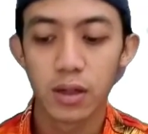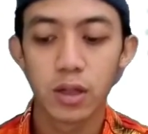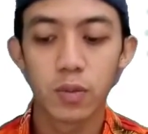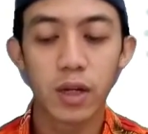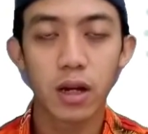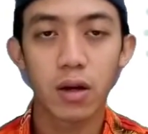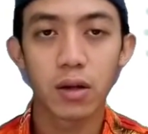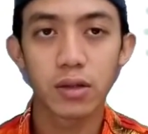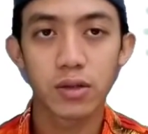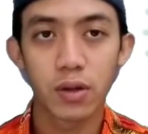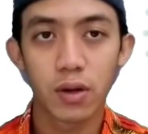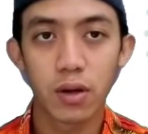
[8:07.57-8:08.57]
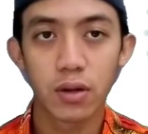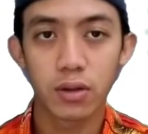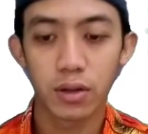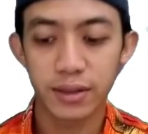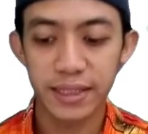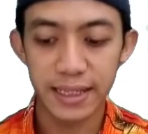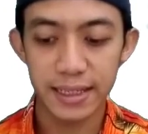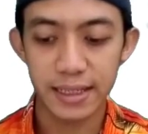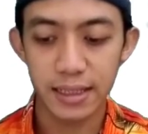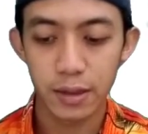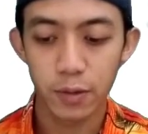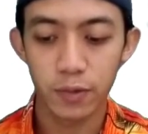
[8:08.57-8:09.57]
You will also
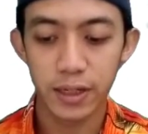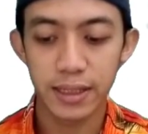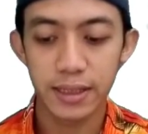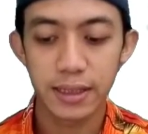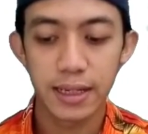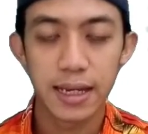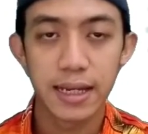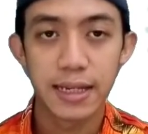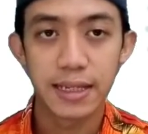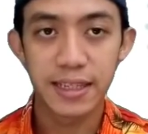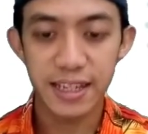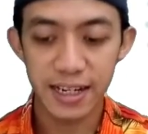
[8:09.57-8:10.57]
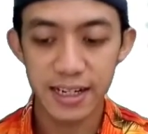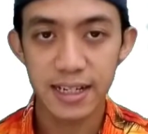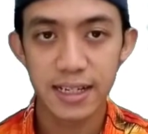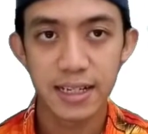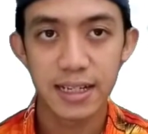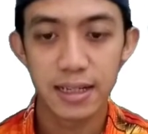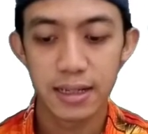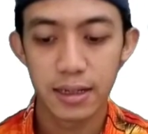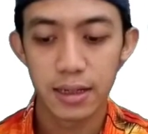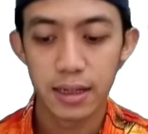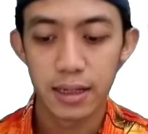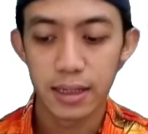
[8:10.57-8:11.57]
notice with j,
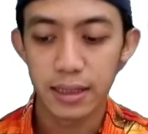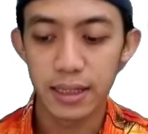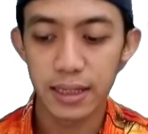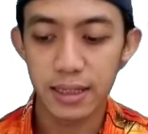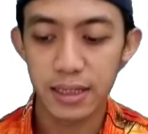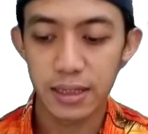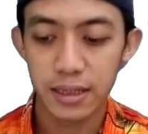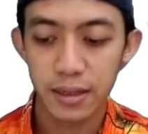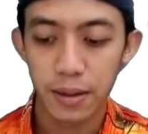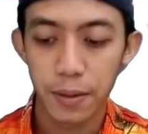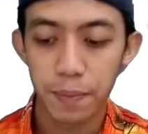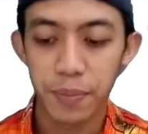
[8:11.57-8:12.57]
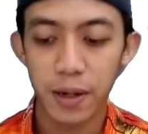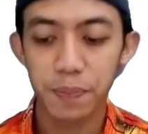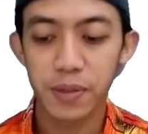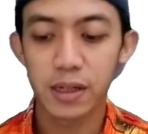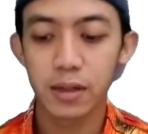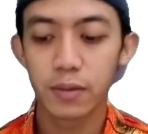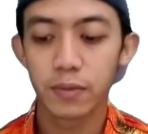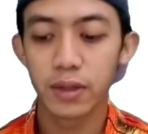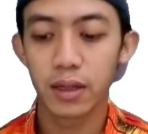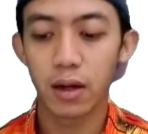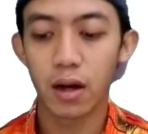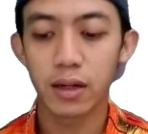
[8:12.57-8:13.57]
this paper
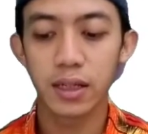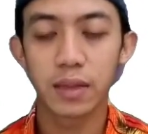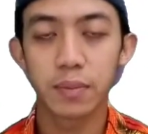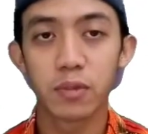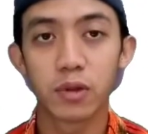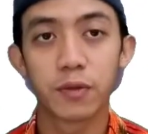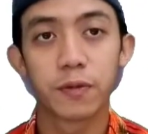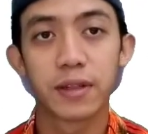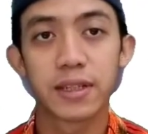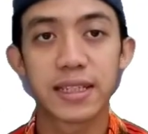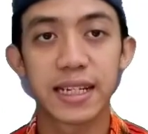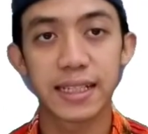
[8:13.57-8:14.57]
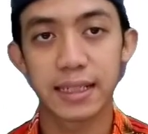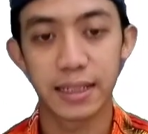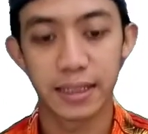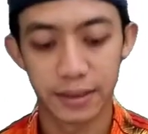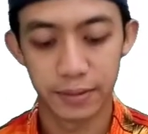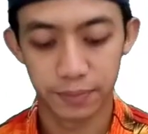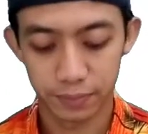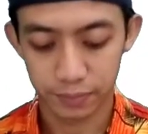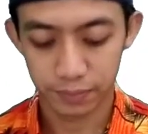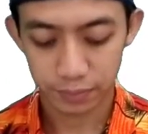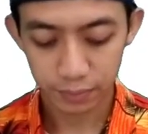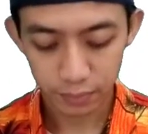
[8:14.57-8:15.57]
will only move slightly.
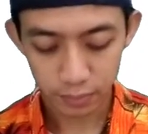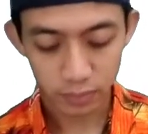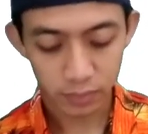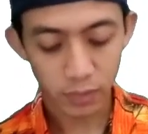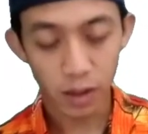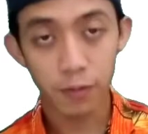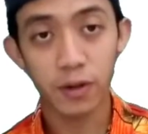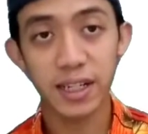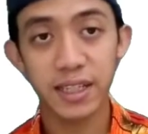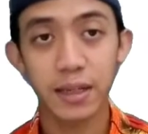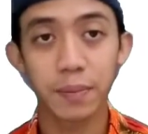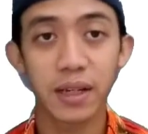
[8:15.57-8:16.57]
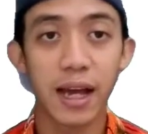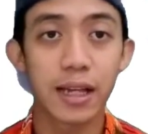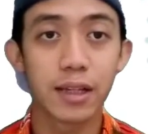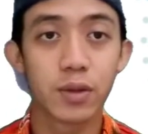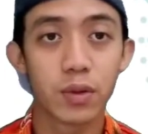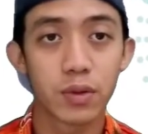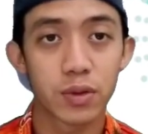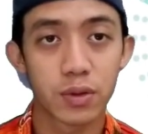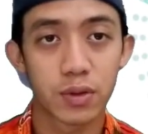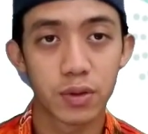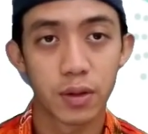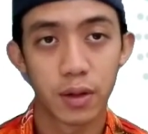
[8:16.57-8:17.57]
For example, I
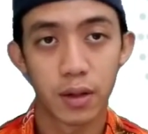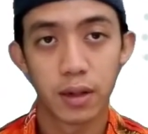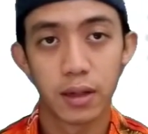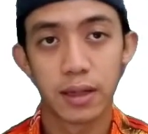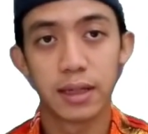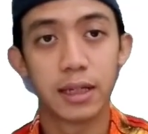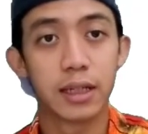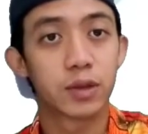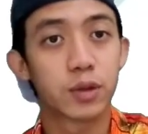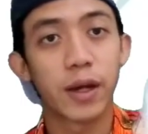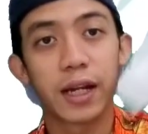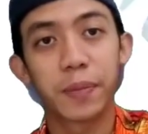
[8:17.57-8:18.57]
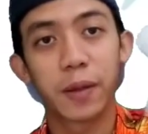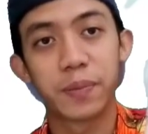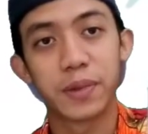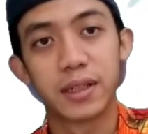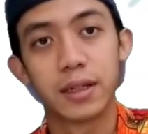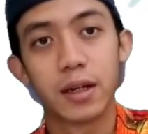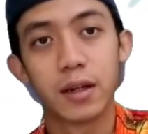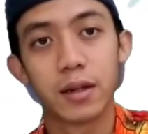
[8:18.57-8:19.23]
use toilet paper.